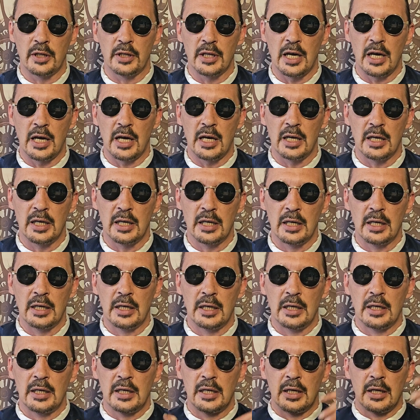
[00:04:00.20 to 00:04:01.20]
that.
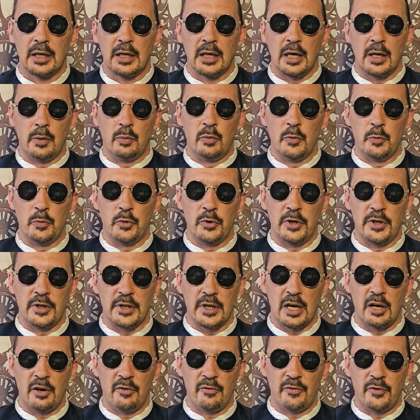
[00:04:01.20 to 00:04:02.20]
And we breathe
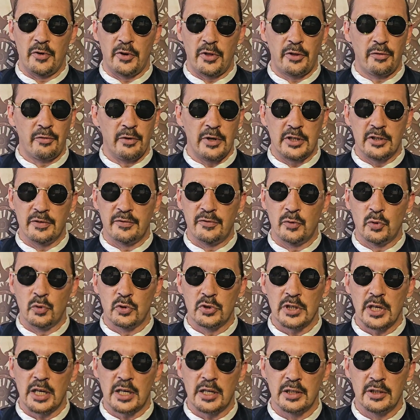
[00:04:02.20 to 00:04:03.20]
out for 3 to 4
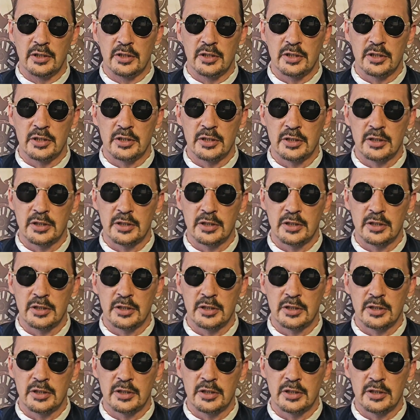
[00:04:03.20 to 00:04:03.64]
seconds.